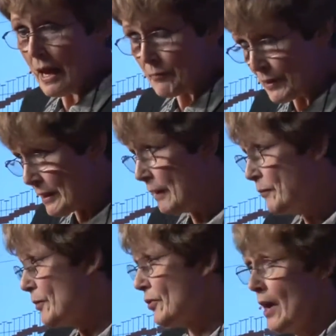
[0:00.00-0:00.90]
I've been
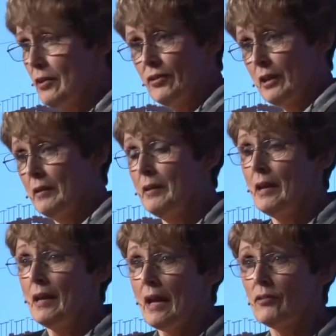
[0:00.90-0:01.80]
emphasizing
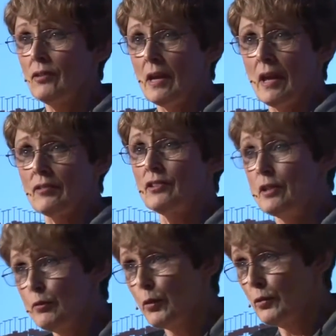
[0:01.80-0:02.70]
SES
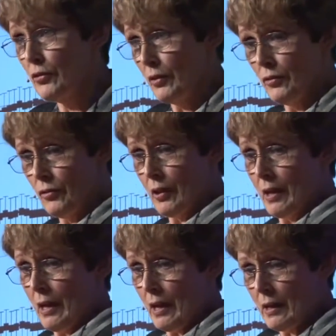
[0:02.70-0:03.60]
differences
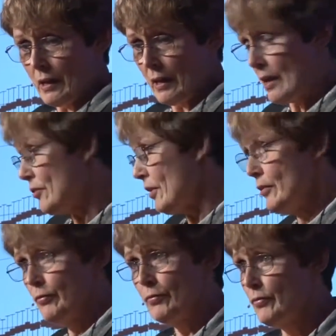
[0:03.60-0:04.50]
as
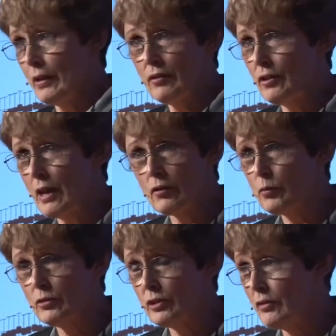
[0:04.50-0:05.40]
if
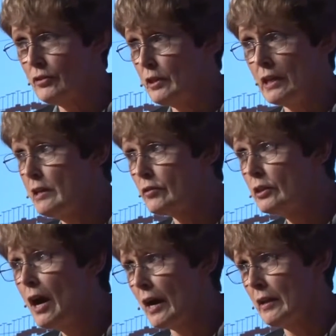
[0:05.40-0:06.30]
SES was destiny.
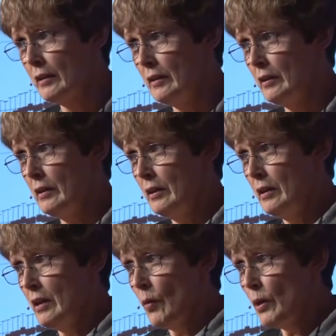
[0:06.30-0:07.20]
It's not.
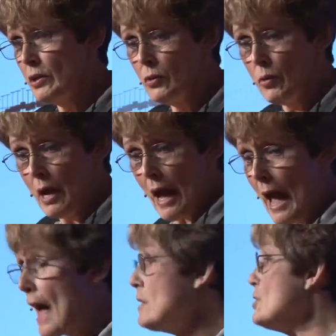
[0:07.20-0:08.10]
When you
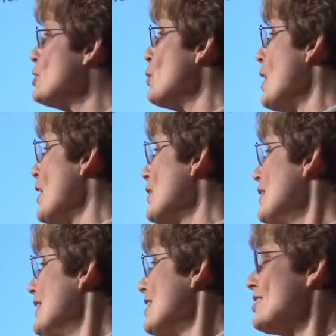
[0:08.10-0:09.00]
add to
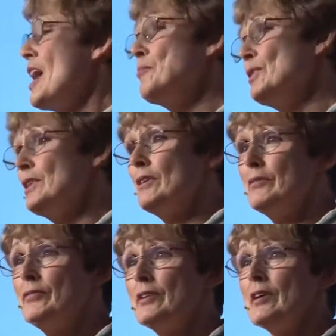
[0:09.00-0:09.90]
our sample
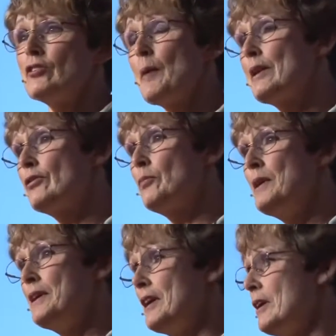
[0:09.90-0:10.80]
of
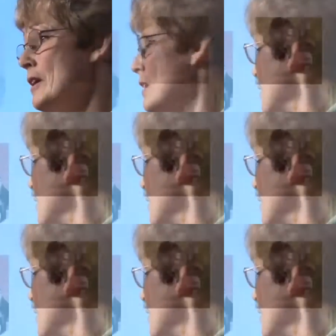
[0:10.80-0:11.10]
Spanish-speaking